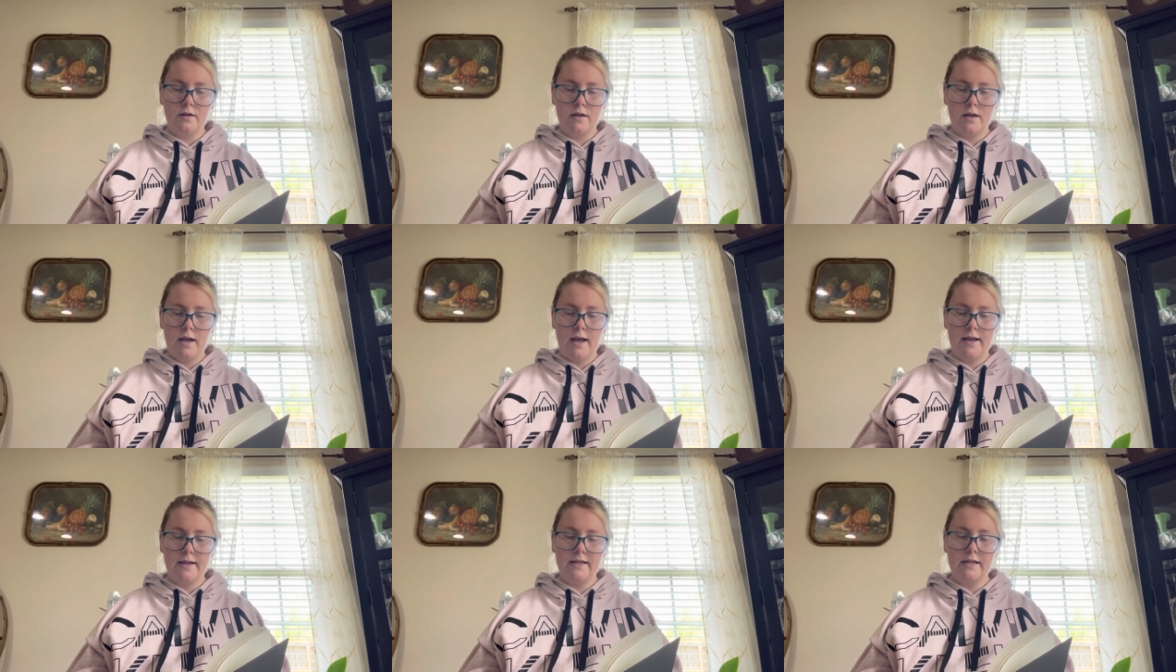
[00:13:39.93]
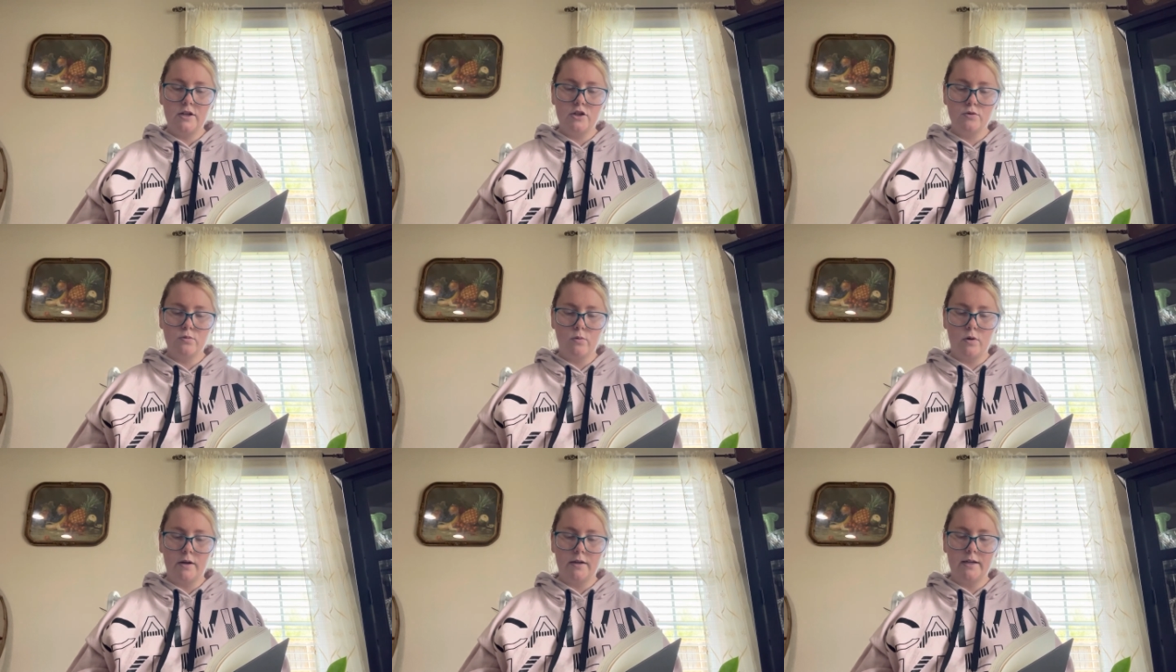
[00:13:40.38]
at each
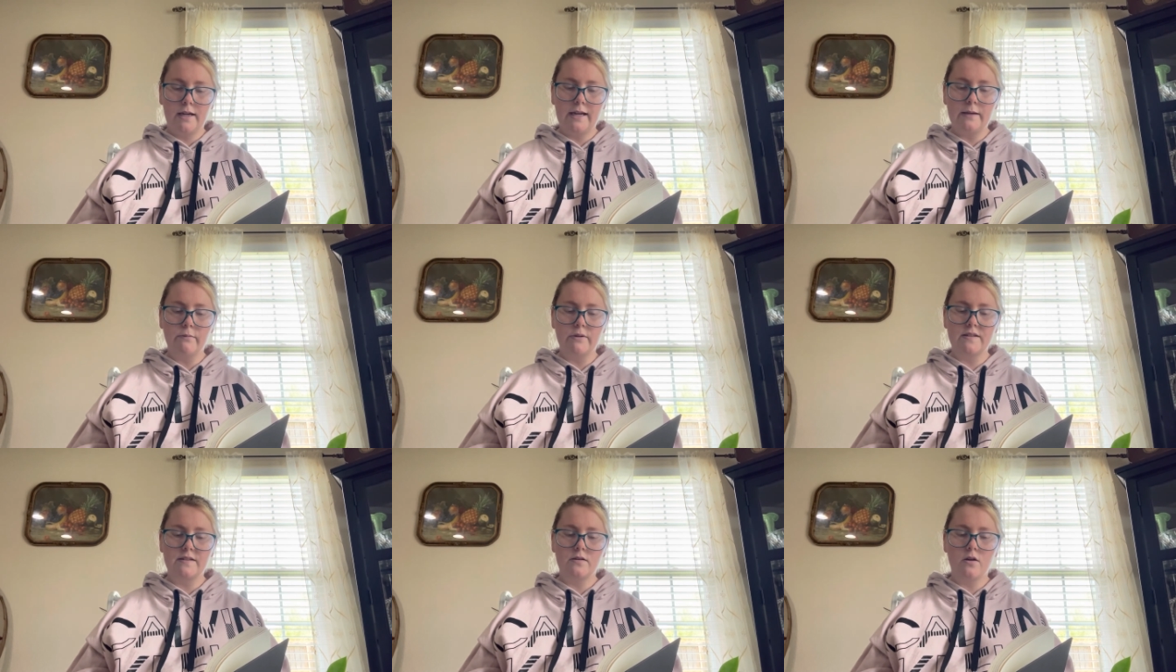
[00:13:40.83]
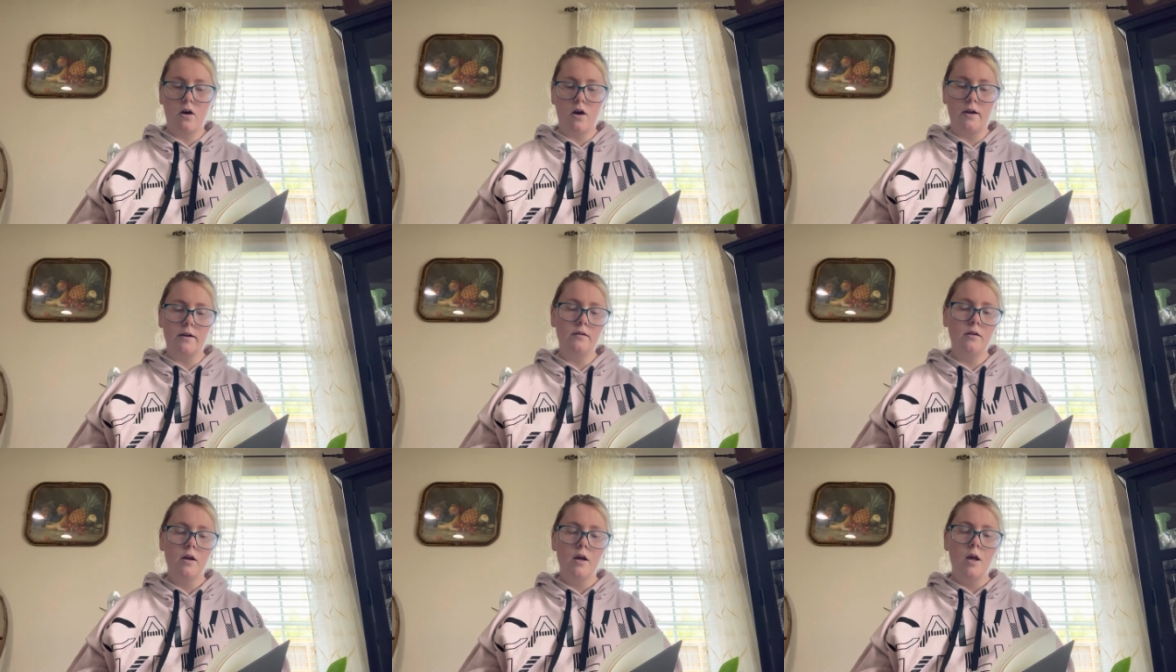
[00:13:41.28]
one, he was
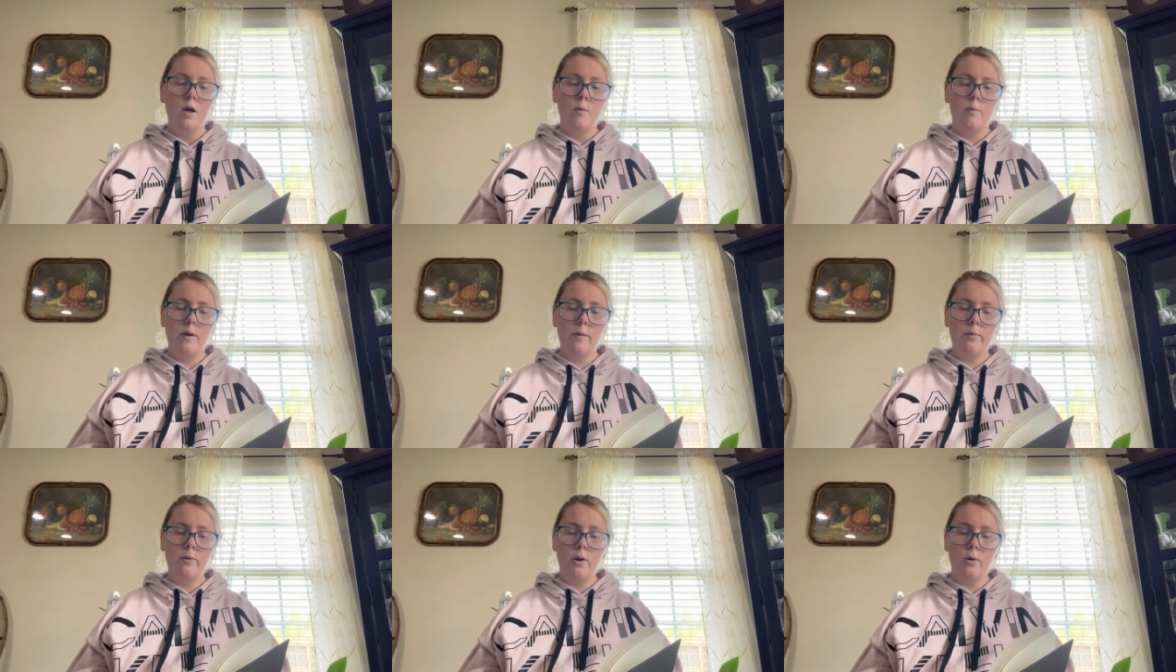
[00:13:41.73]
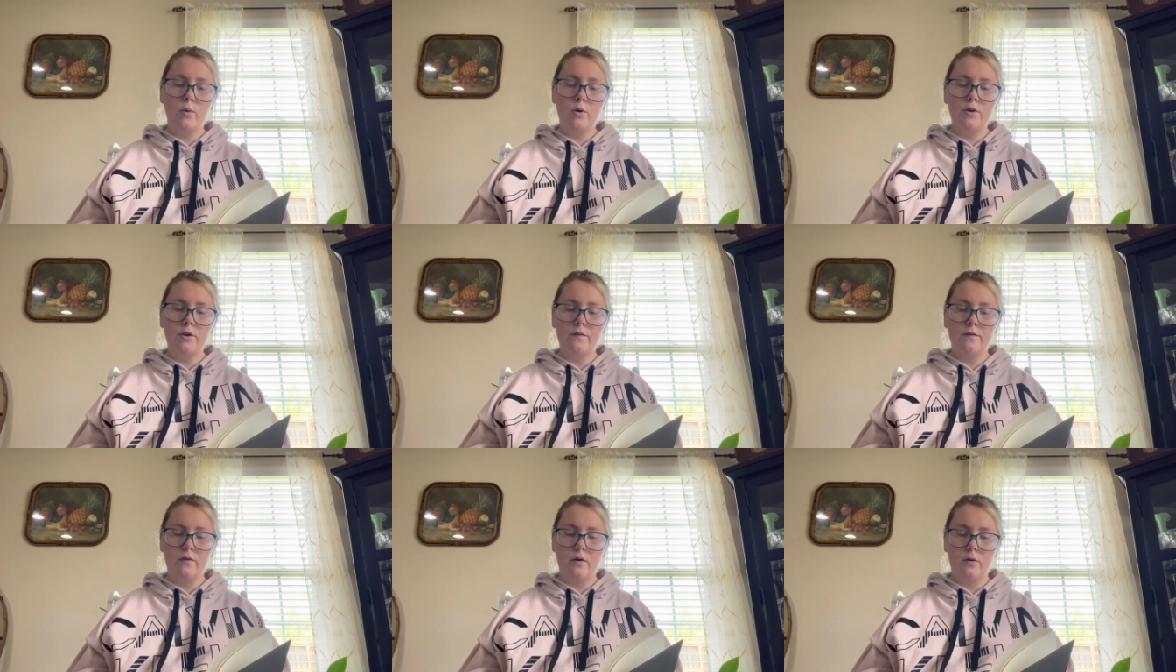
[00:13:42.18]
gone. Pip lowered
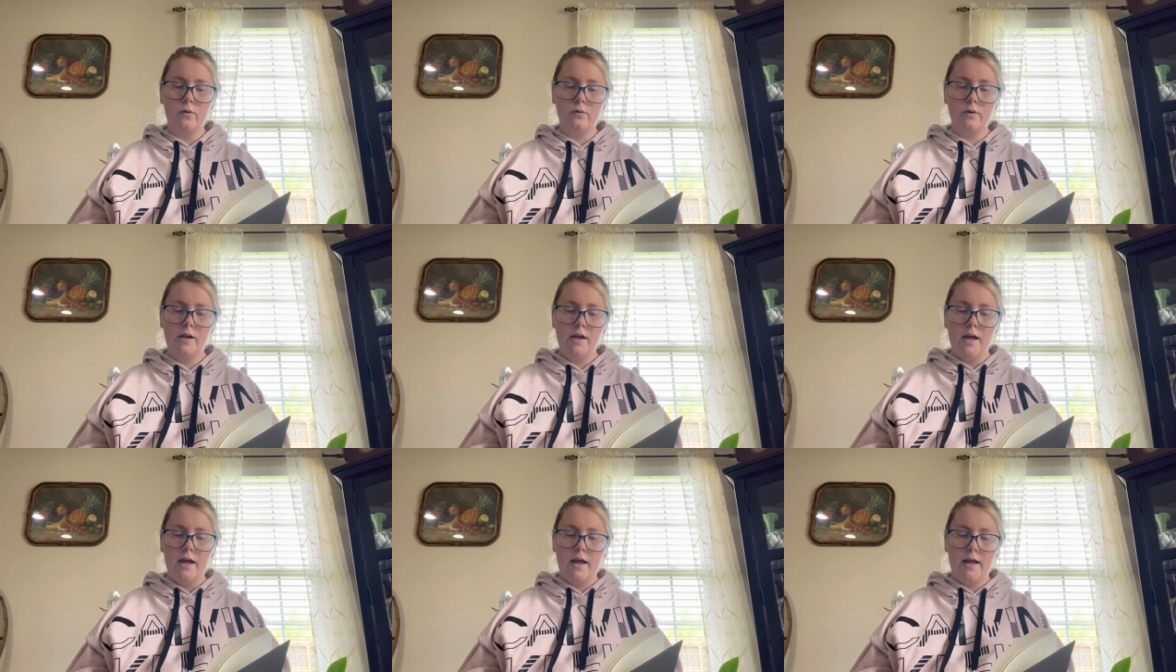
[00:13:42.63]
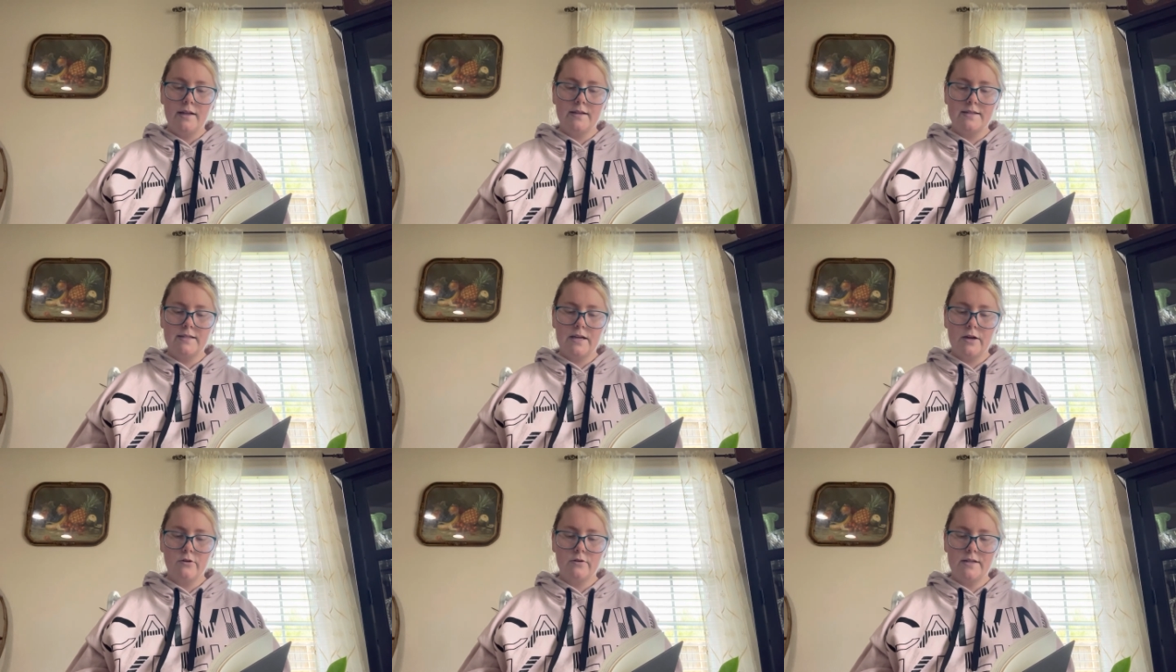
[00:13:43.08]
the phone and
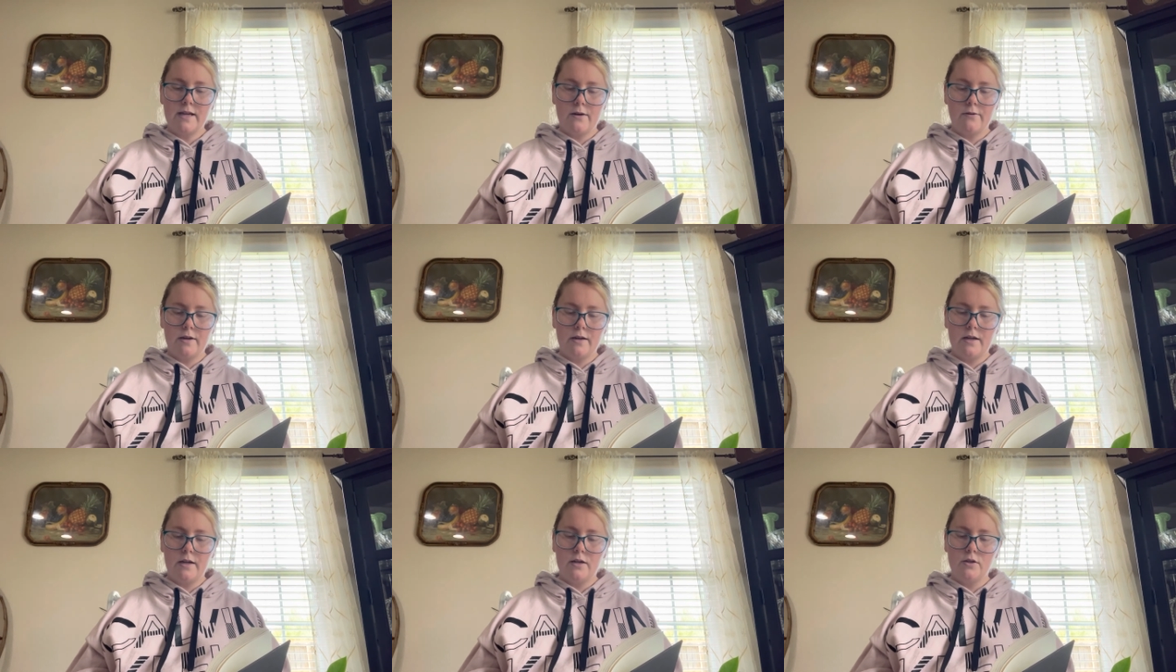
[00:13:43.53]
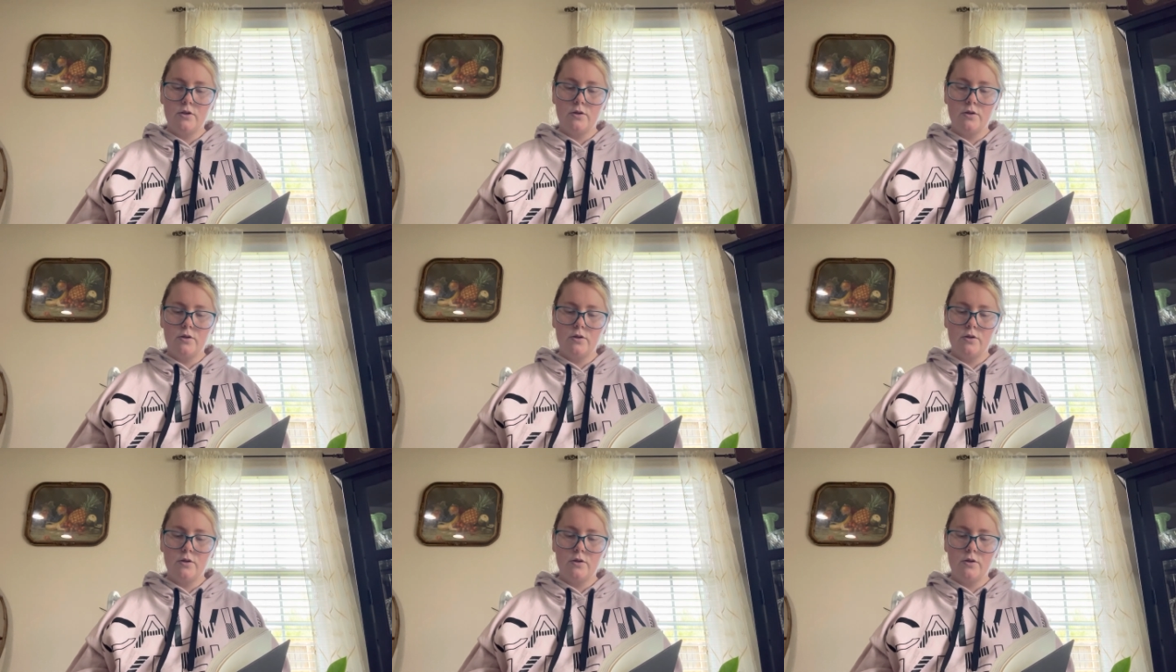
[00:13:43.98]
stared down at it.